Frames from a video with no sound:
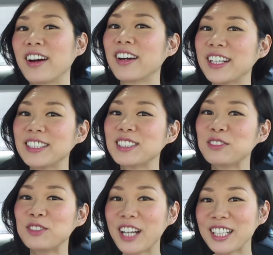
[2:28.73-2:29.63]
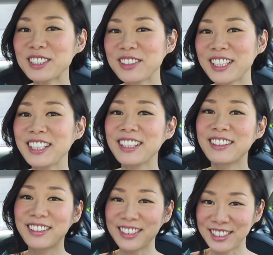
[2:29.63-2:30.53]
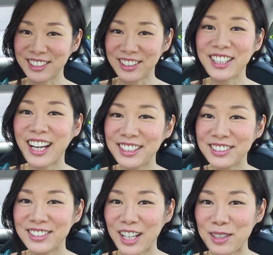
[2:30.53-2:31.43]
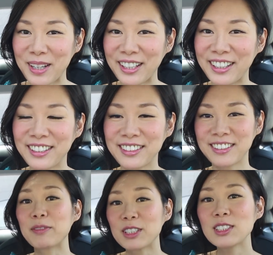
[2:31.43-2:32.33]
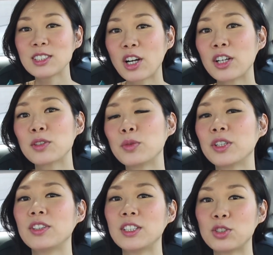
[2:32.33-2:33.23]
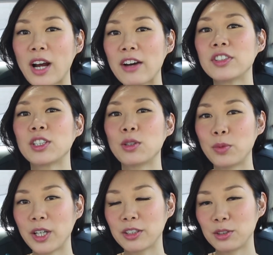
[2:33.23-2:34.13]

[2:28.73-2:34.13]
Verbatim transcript: Alright, so if you guys are ready, let's show you how to use Autopilot. I'm going to start with the traffic aware